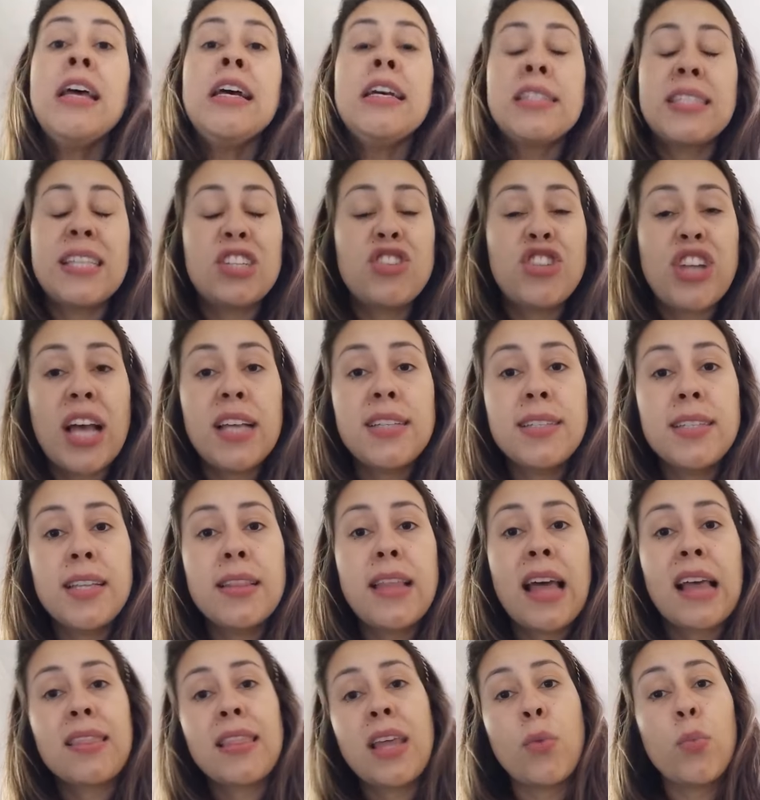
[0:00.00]
suggested
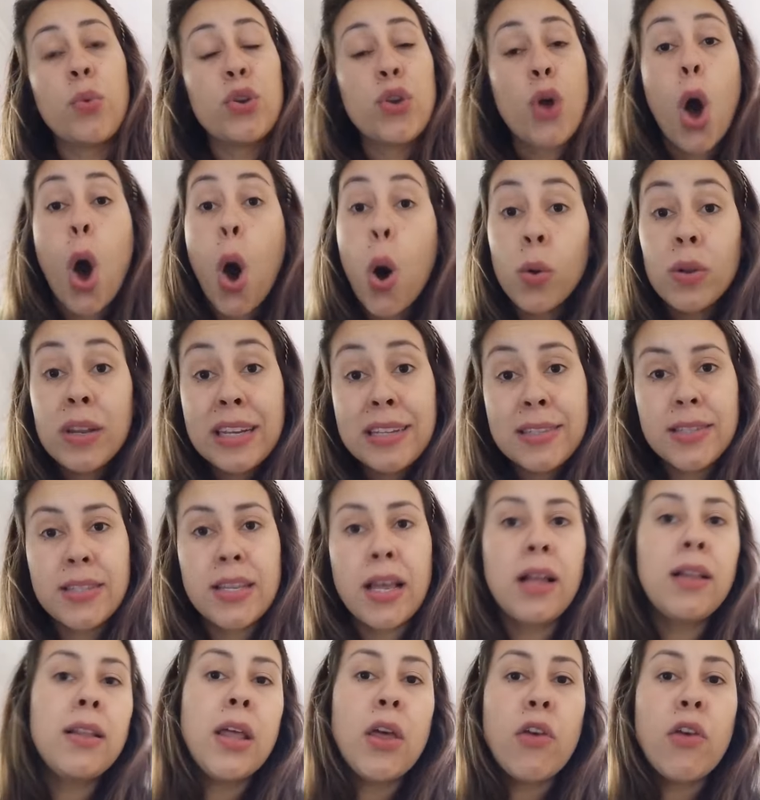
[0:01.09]
that they would only sell